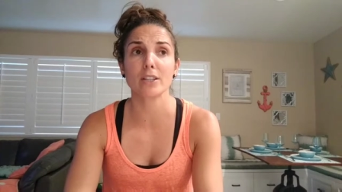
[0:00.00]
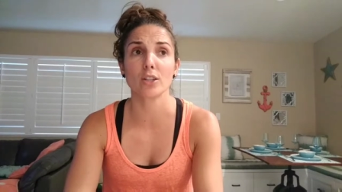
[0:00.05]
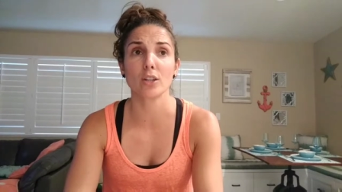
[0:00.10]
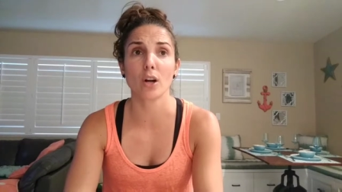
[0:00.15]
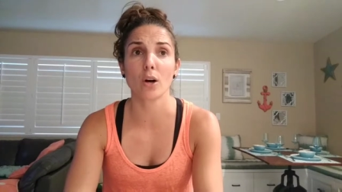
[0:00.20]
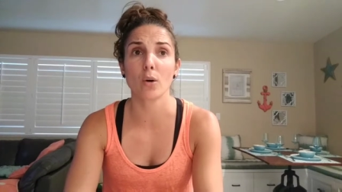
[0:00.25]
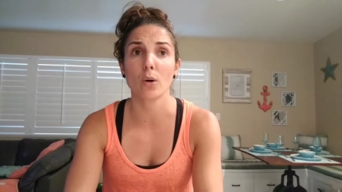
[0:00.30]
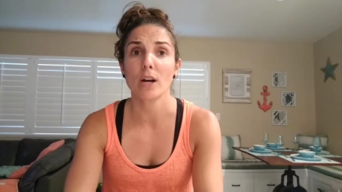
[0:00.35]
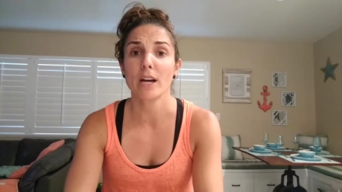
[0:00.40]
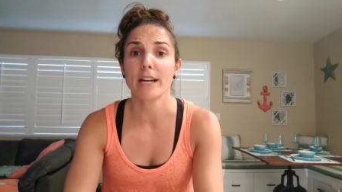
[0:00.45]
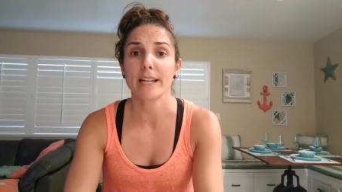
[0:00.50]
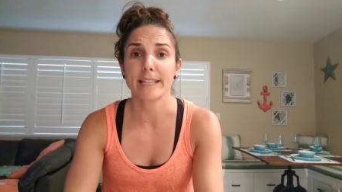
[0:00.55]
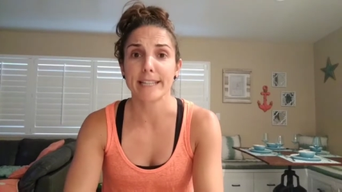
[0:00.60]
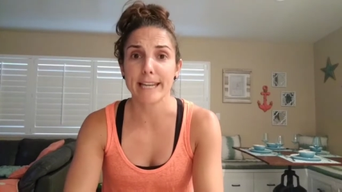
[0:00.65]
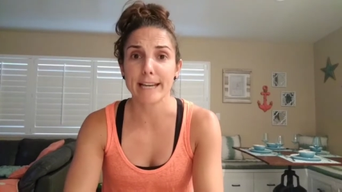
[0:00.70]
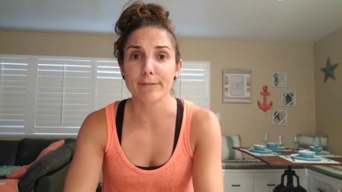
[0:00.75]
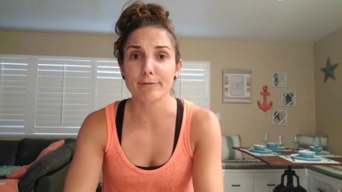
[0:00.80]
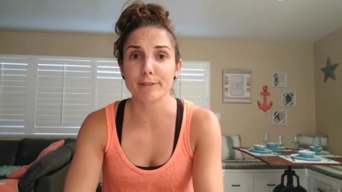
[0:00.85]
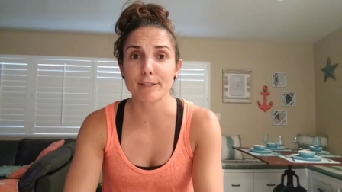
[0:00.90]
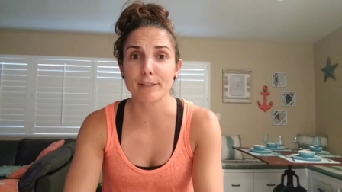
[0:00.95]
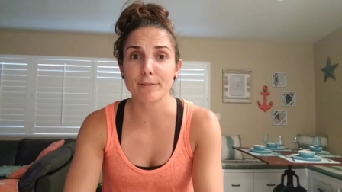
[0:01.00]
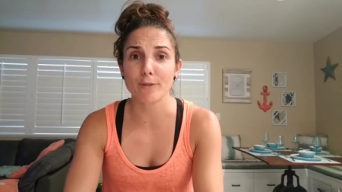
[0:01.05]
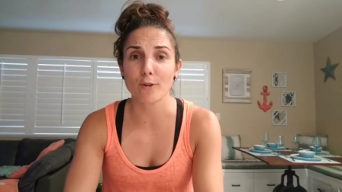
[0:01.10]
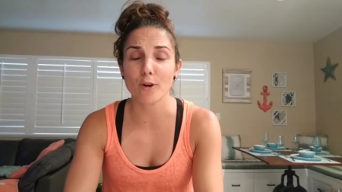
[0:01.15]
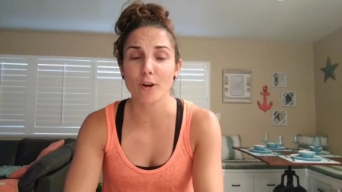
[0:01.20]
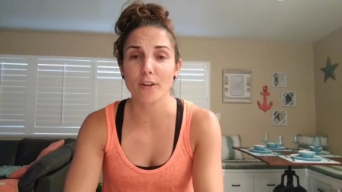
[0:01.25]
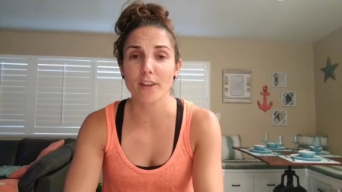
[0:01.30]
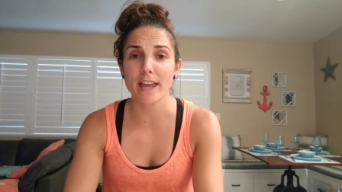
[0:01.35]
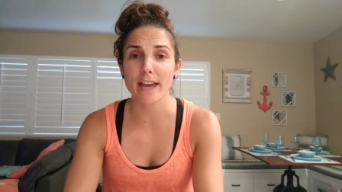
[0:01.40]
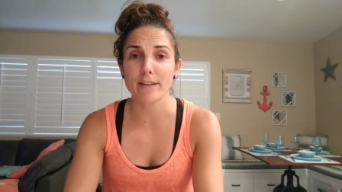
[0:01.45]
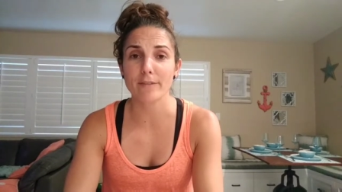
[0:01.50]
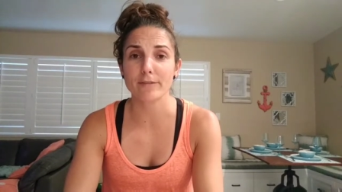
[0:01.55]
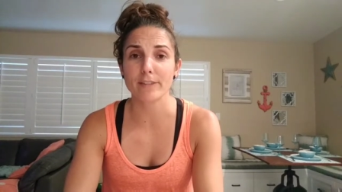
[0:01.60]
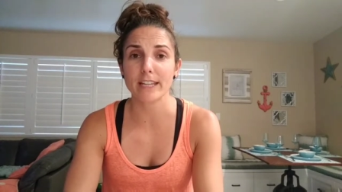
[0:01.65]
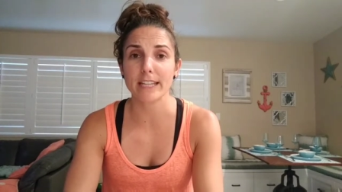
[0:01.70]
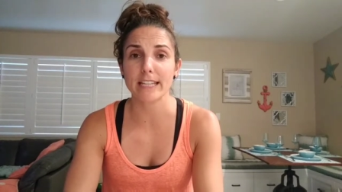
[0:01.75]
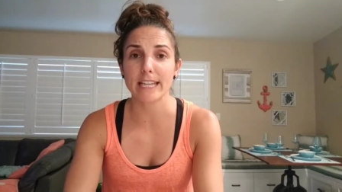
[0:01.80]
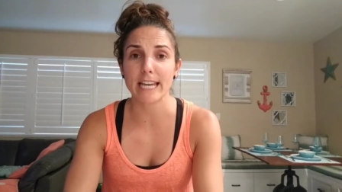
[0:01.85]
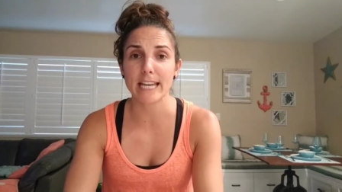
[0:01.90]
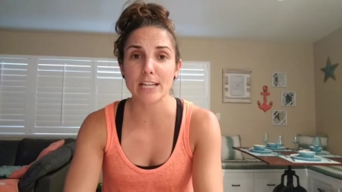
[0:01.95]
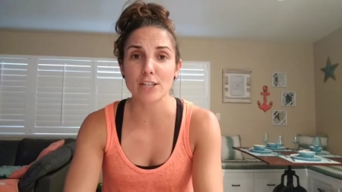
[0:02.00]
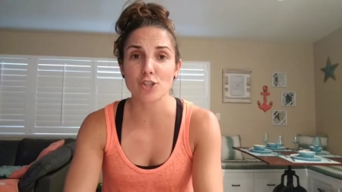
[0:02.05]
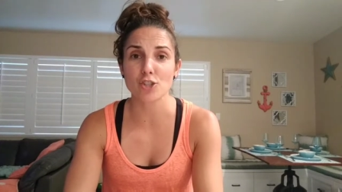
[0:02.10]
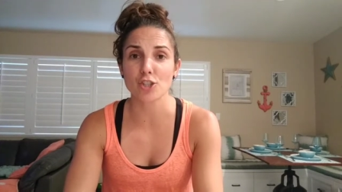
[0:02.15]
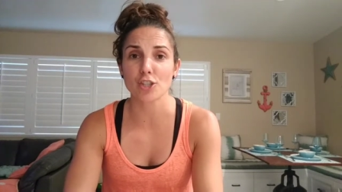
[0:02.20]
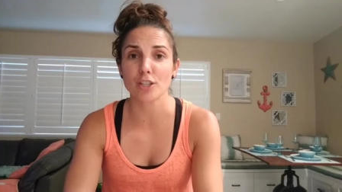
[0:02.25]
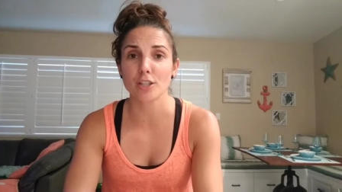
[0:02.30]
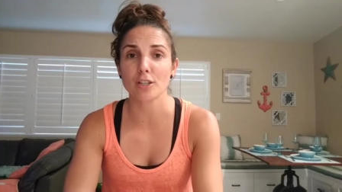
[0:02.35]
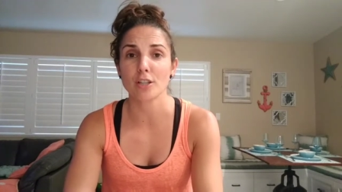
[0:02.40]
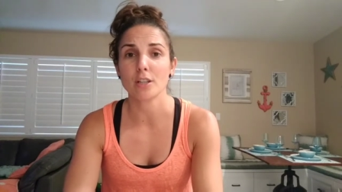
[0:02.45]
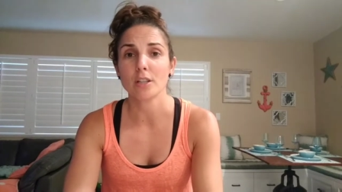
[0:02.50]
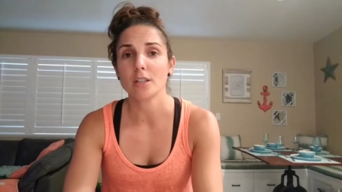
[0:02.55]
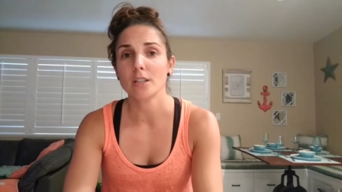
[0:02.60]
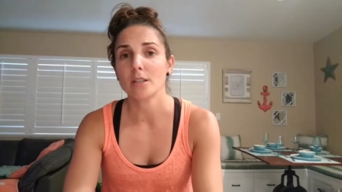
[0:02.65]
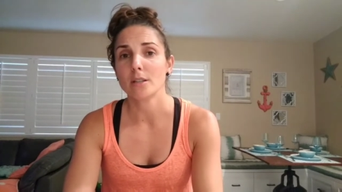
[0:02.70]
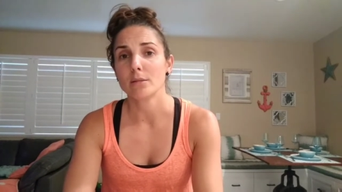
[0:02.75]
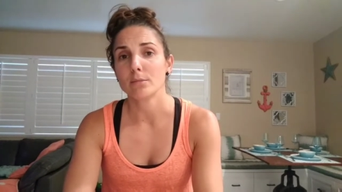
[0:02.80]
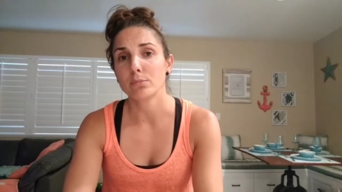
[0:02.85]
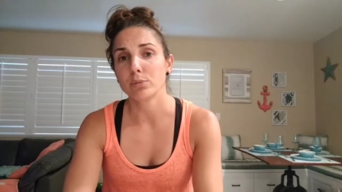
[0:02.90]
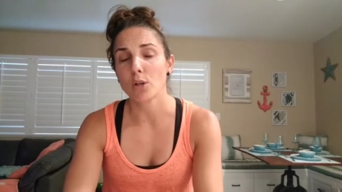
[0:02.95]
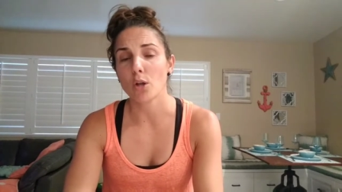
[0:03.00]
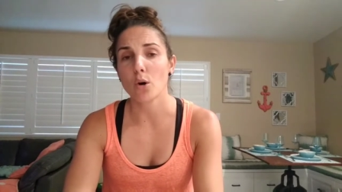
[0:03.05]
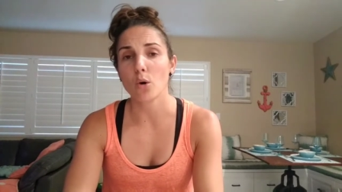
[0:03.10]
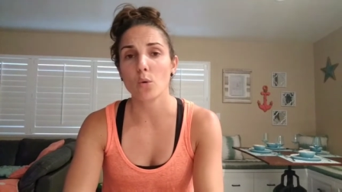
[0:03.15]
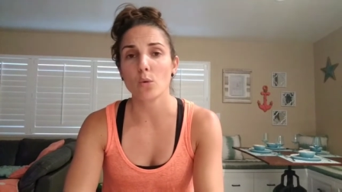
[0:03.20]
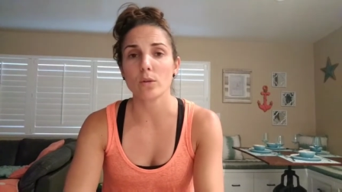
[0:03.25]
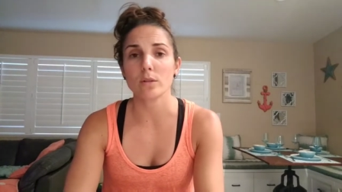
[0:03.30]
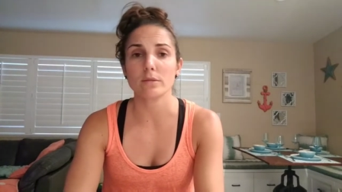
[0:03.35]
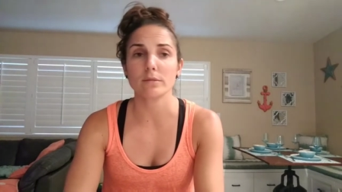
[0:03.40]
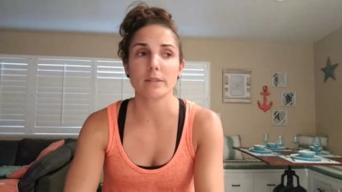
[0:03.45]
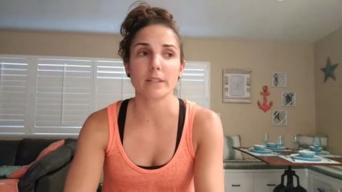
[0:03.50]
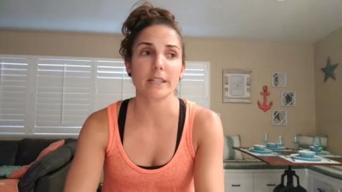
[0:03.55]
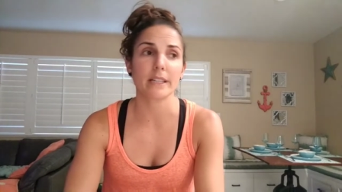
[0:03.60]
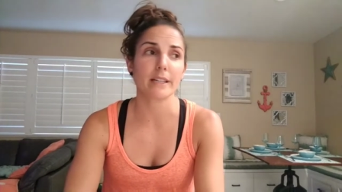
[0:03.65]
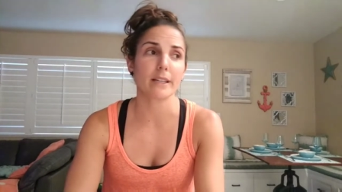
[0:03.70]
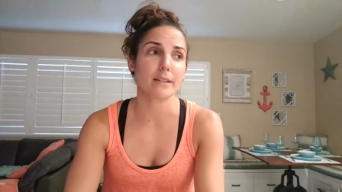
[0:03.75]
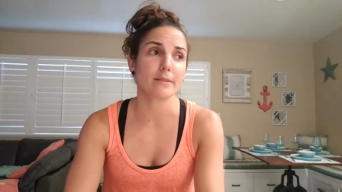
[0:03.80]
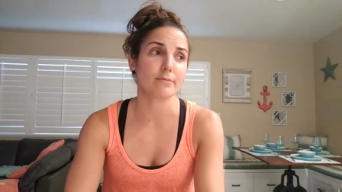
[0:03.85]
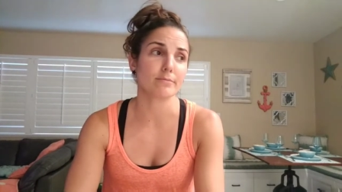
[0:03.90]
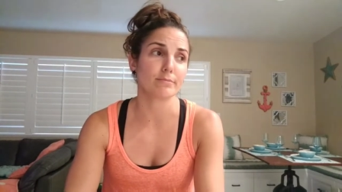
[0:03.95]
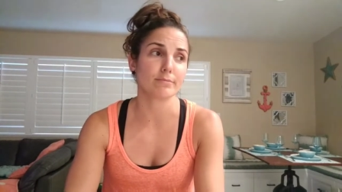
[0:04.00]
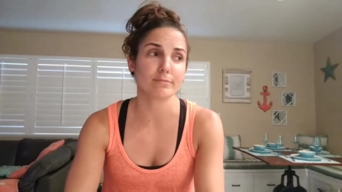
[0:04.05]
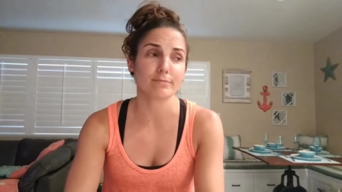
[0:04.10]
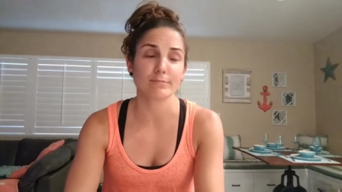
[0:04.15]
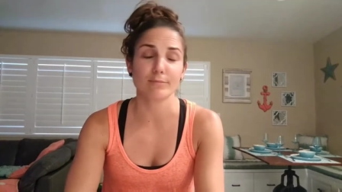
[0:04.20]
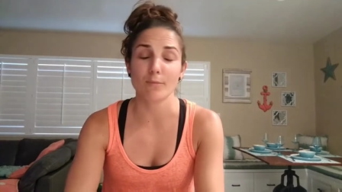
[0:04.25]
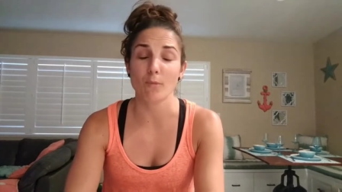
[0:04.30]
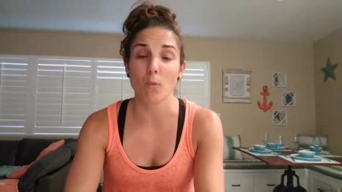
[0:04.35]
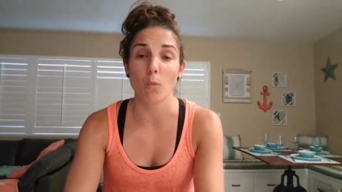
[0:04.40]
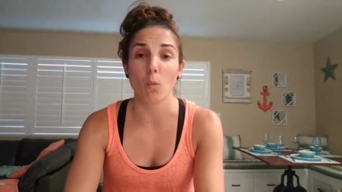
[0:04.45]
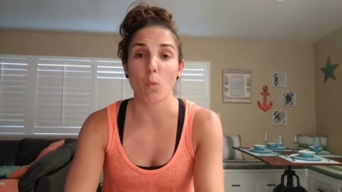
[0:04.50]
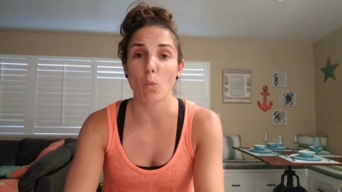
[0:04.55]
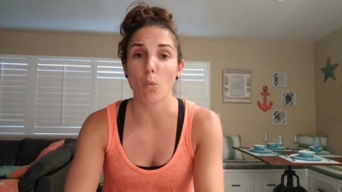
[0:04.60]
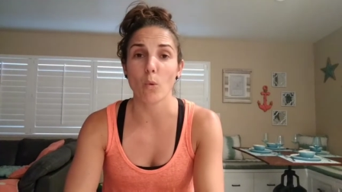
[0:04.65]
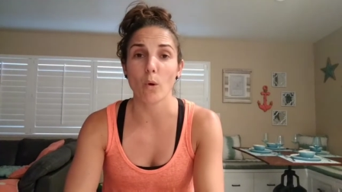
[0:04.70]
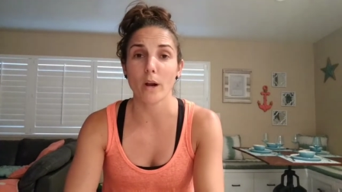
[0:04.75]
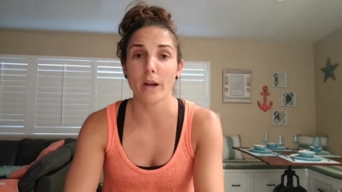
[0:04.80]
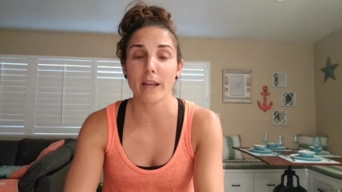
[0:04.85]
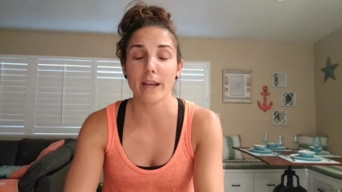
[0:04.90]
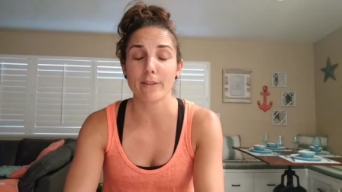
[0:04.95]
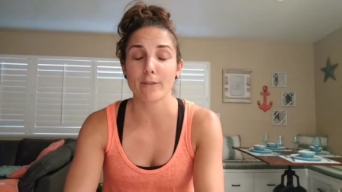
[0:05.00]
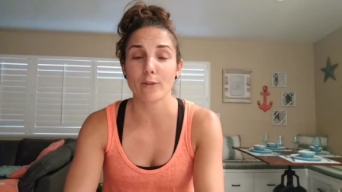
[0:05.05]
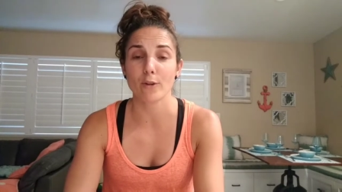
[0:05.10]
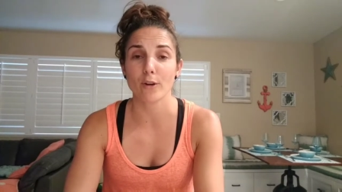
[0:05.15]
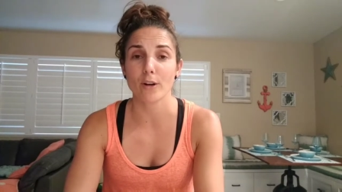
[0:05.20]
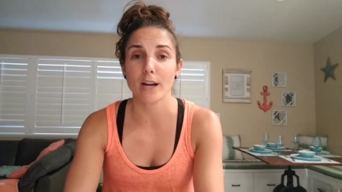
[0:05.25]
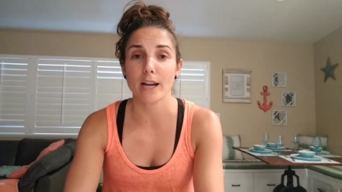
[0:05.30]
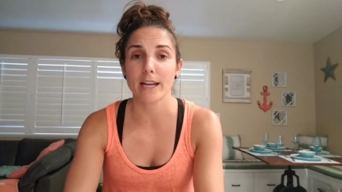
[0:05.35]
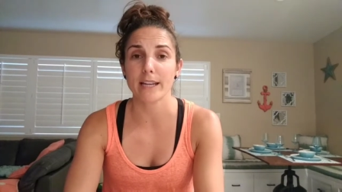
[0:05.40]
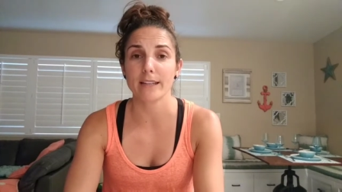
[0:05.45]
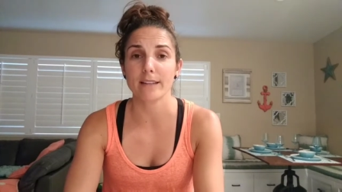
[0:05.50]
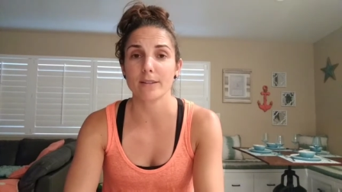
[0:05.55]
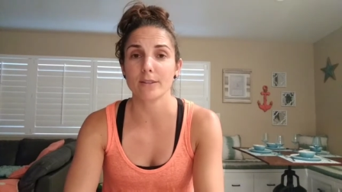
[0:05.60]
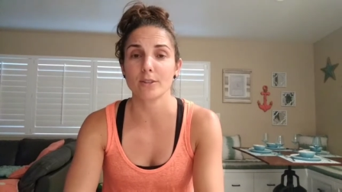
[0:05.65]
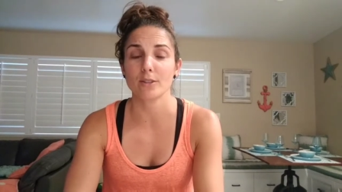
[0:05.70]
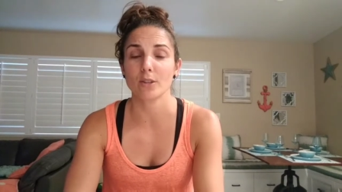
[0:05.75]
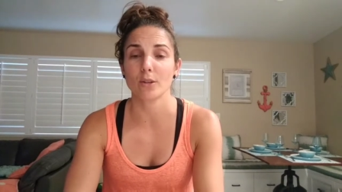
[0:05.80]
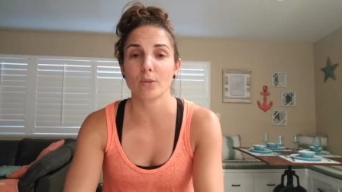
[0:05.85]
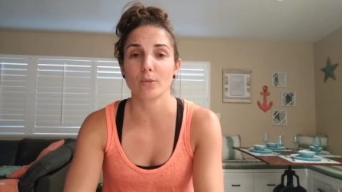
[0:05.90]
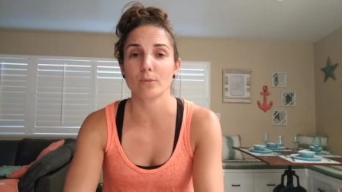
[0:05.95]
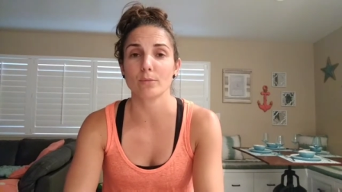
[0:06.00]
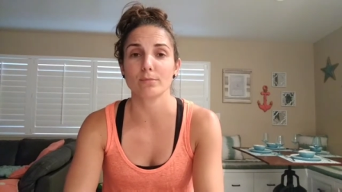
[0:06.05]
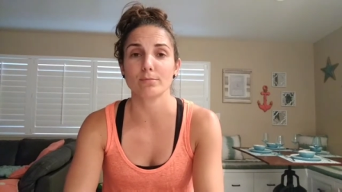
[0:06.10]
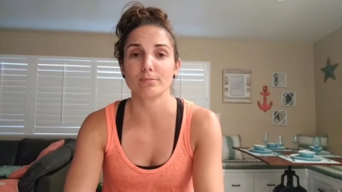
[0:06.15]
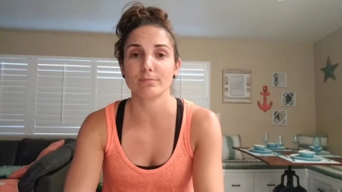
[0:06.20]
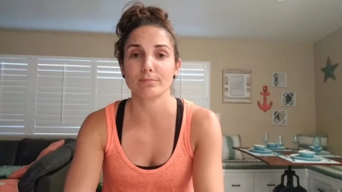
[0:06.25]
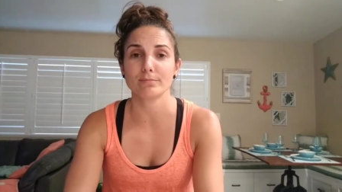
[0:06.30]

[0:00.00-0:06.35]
to, you know, get rid of all that vacation bloat and whatever I, you know,